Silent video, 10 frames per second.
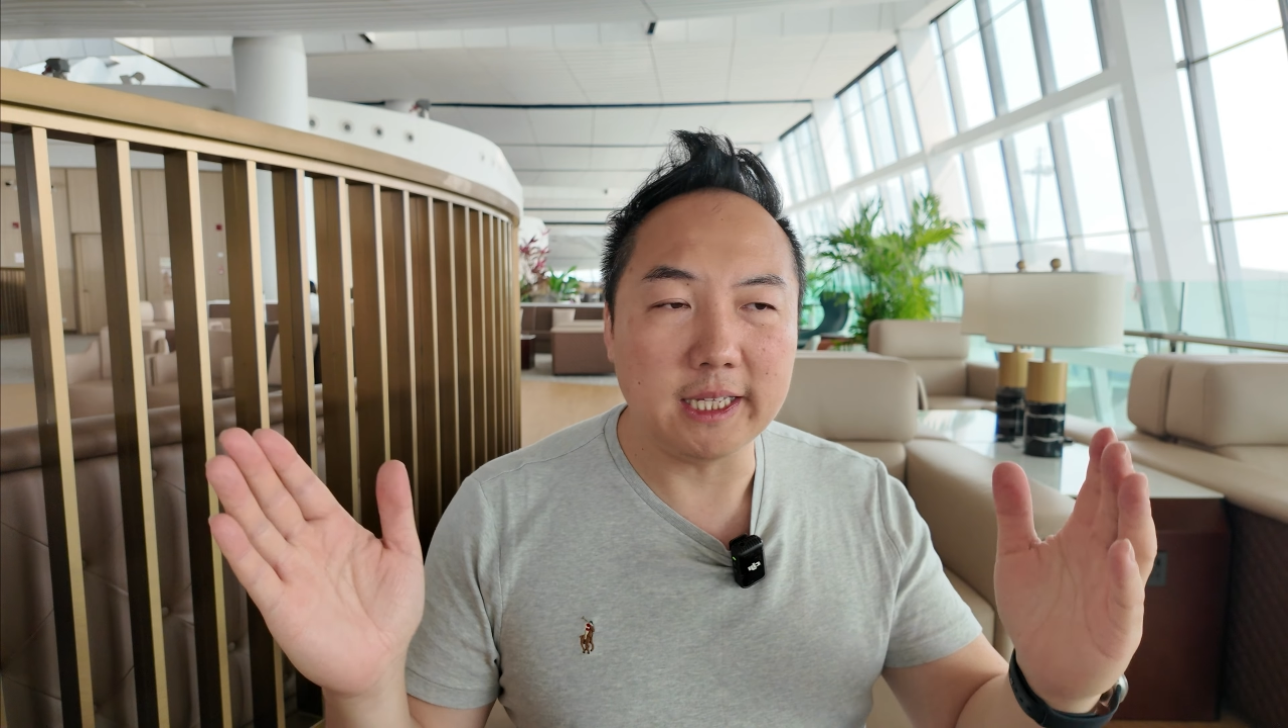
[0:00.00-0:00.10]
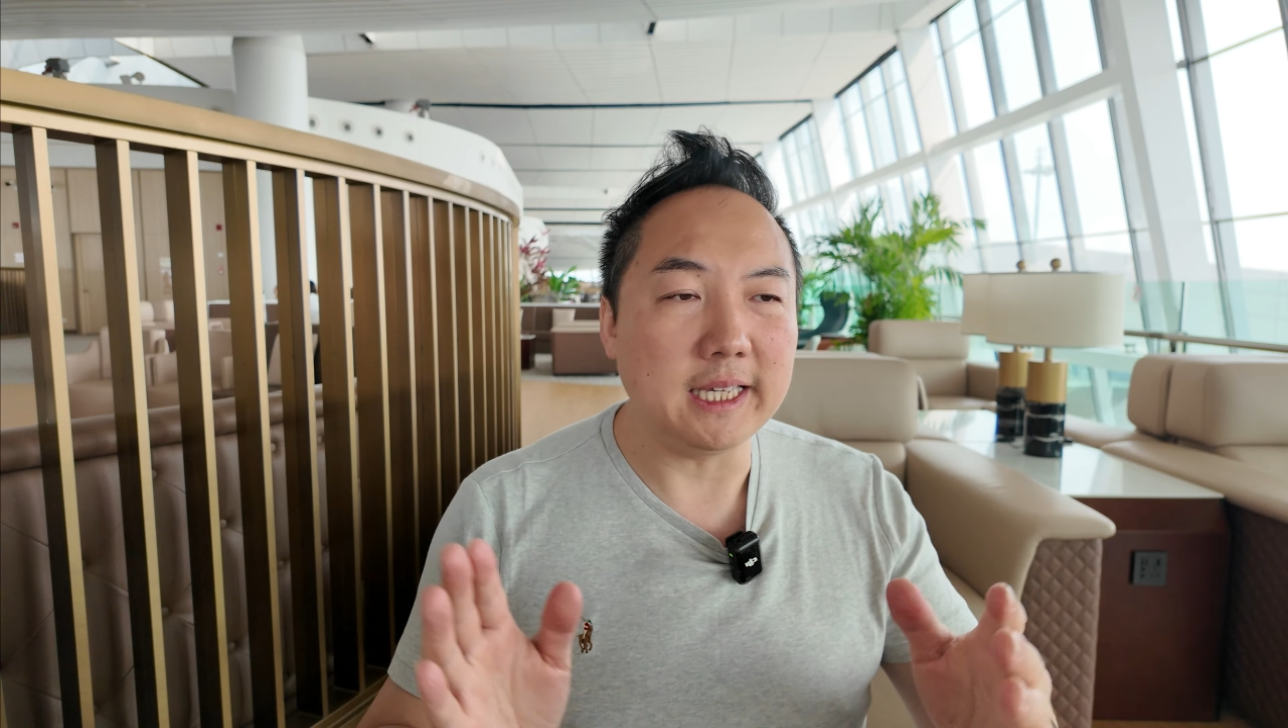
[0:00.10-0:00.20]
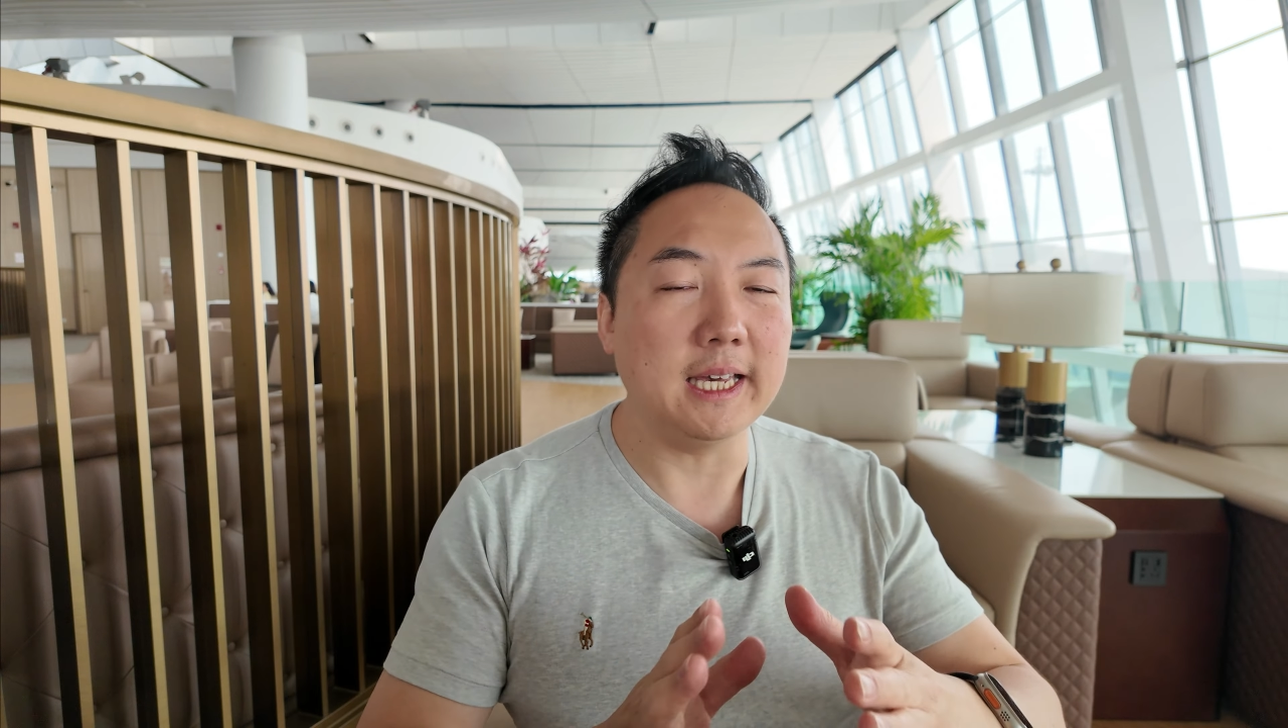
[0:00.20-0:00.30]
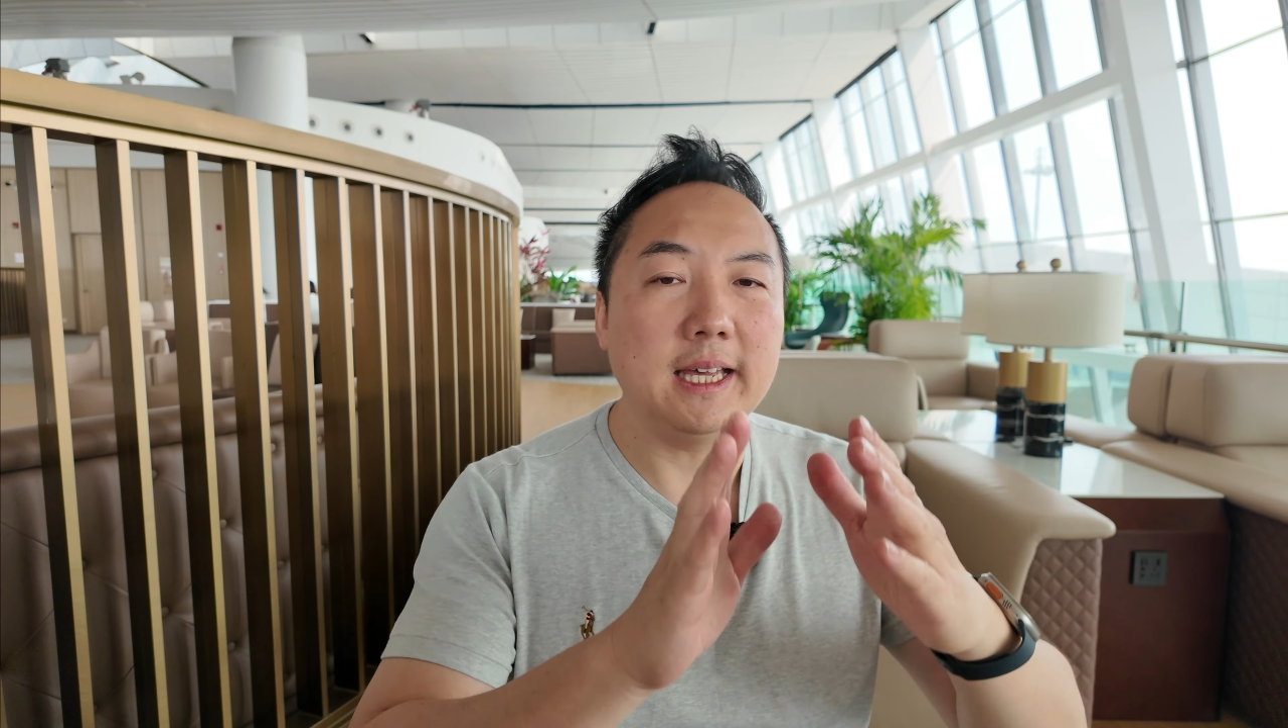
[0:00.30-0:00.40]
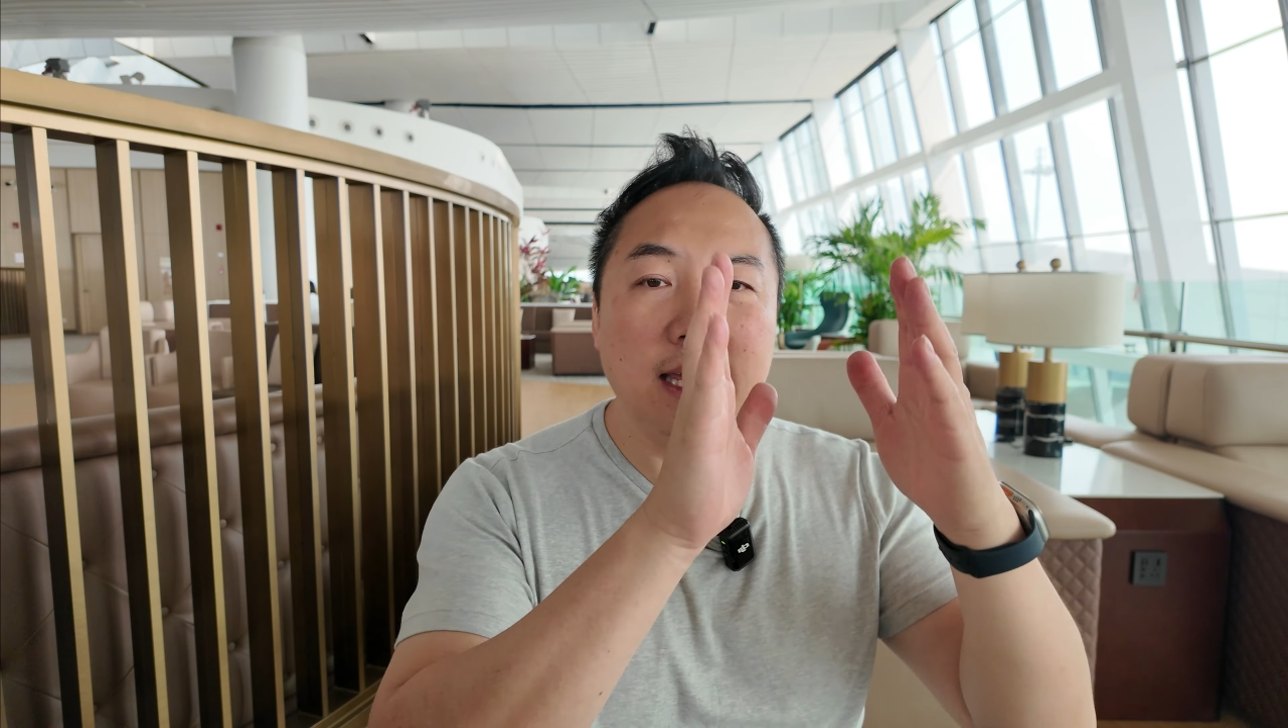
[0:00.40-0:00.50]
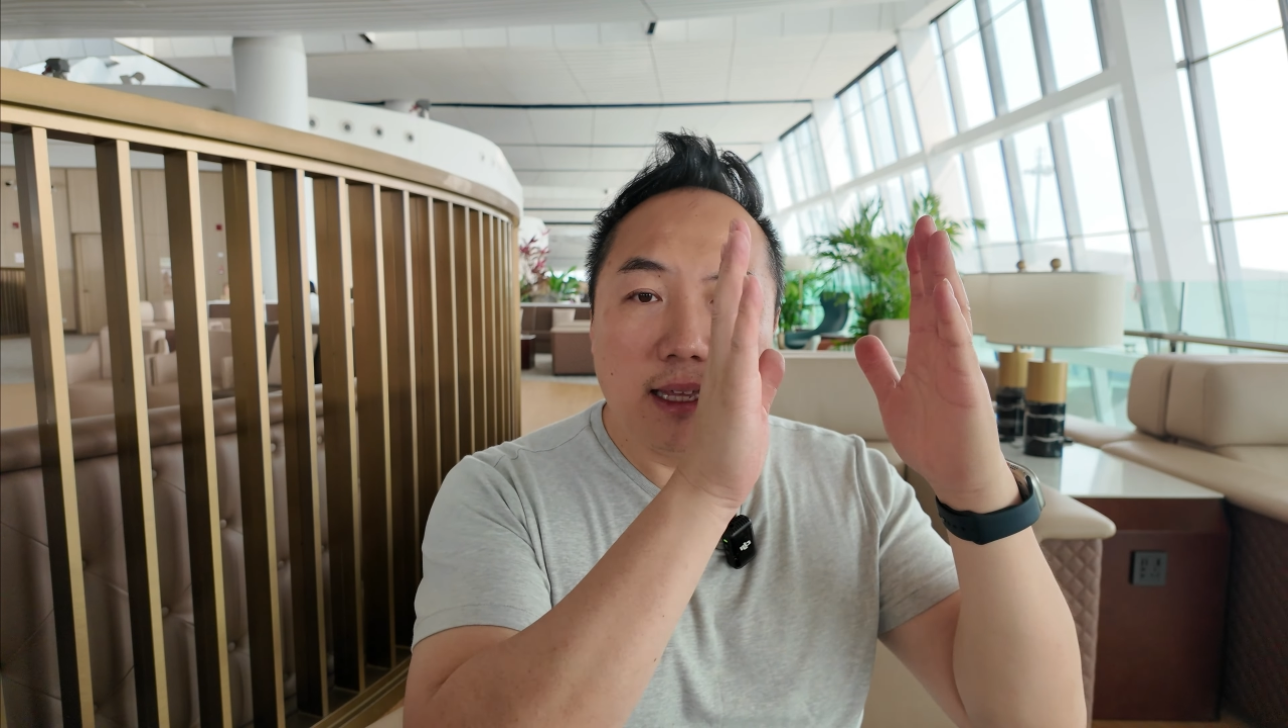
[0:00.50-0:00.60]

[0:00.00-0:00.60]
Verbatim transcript: in a year,